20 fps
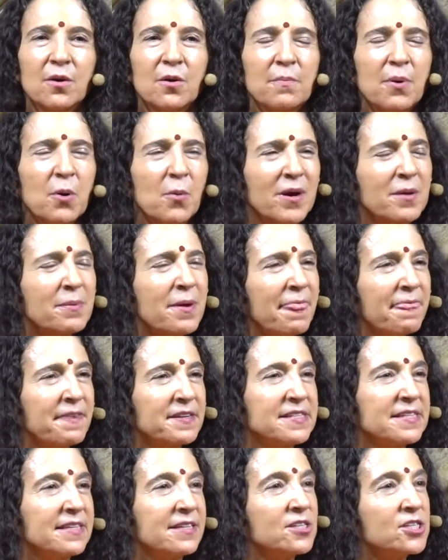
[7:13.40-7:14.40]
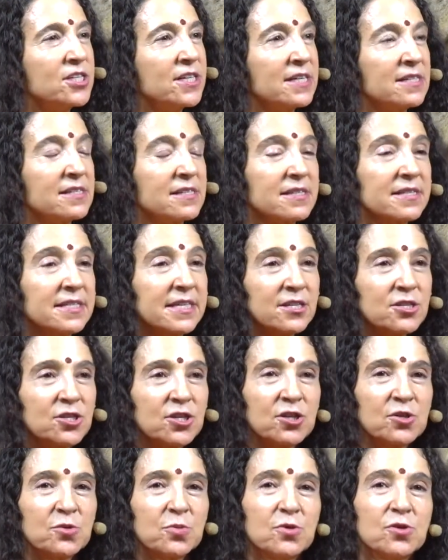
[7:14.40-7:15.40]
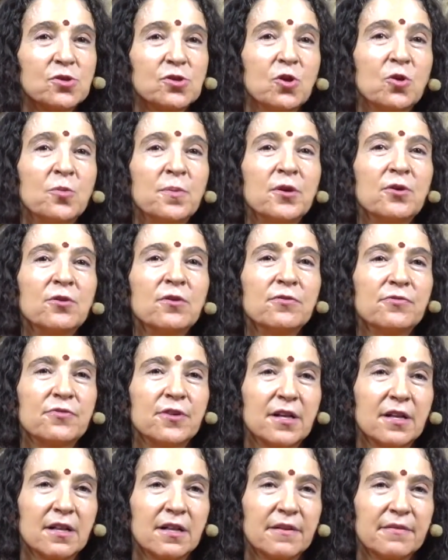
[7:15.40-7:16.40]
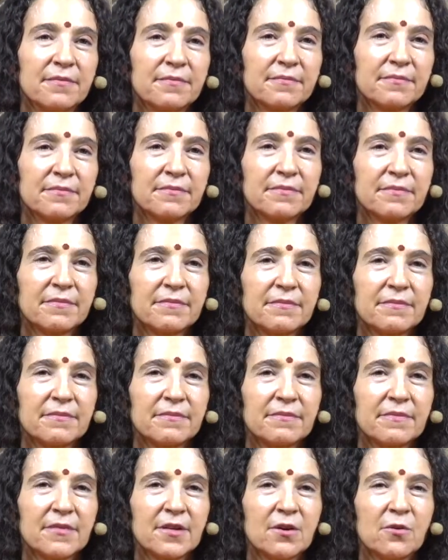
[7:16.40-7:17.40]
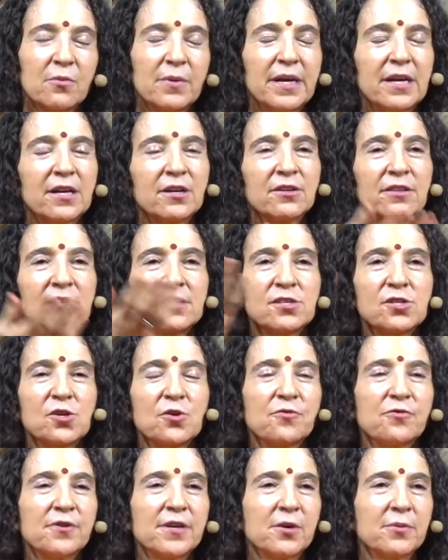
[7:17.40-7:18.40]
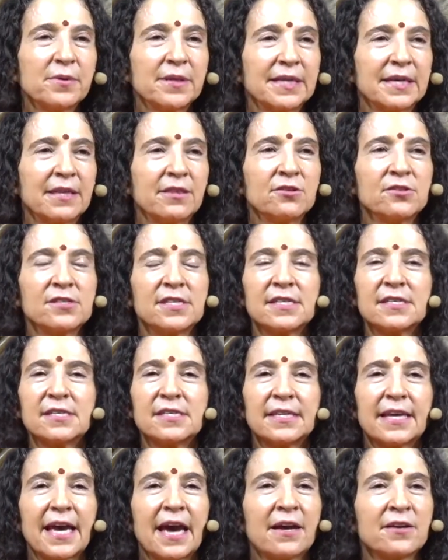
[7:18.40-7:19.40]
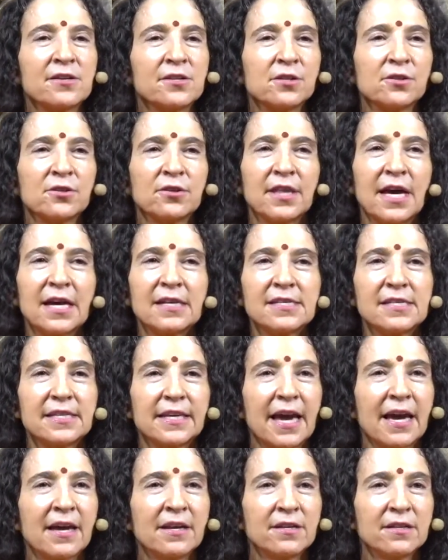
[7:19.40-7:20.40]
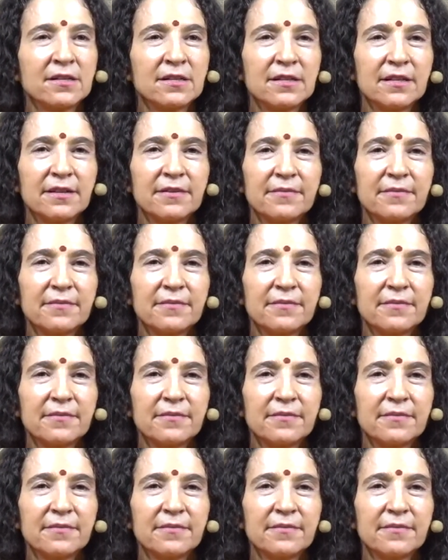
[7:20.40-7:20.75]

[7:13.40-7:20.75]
But what about the teachings? The teachings were so beautiful. We hear this so frequently. There's this scandal or that scandal.